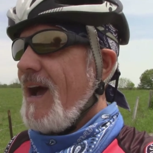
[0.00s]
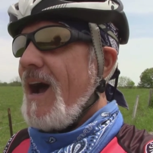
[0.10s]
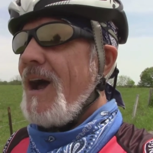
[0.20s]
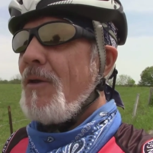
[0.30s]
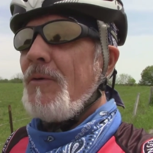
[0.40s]

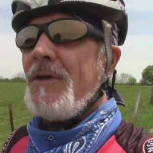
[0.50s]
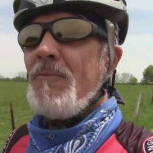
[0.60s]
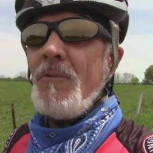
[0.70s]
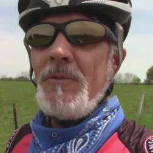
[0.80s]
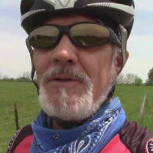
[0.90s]
I don't
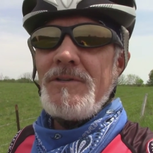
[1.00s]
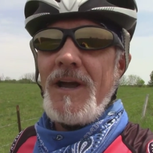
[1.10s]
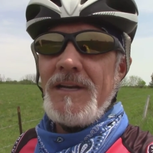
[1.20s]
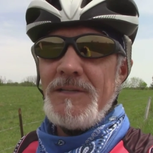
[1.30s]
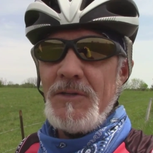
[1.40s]
even want to
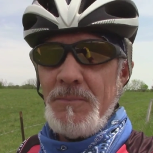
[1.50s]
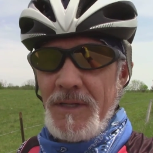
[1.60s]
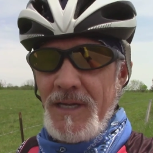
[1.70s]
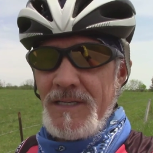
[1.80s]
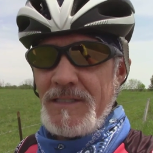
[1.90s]
try to
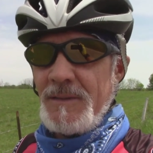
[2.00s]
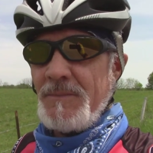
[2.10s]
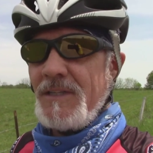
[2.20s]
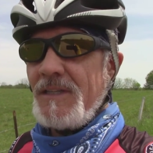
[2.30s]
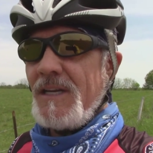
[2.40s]
duplicate
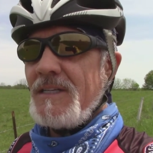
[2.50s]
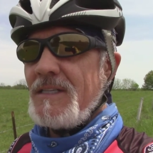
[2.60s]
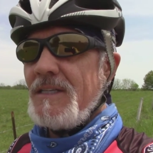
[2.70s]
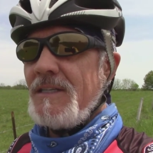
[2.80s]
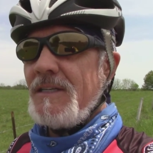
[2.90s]
some of the
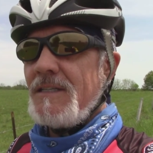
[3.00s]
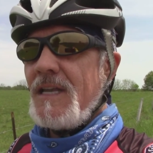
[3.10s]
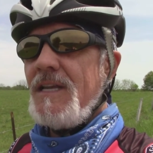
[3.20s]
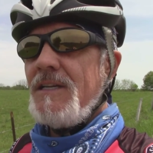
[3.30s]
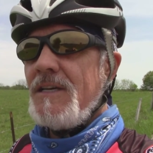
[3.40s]
things he does.
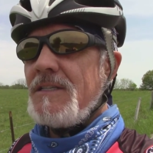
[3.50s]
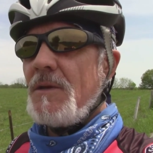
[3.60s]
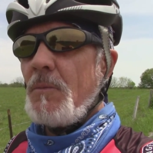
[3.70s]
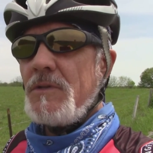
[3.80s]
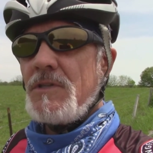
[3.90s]
He does
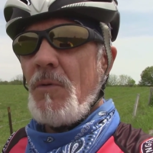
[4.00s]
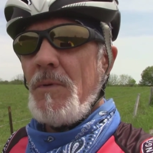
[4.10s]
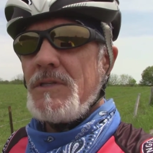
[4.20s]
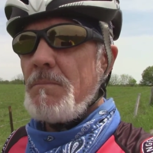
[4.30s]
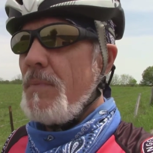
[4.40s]
so
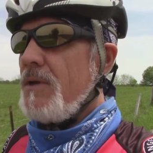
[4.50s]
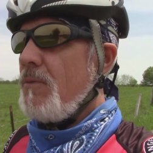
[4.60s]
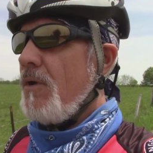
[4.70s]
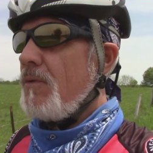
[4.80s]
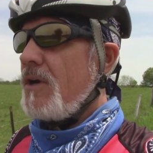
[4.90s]
much B-roll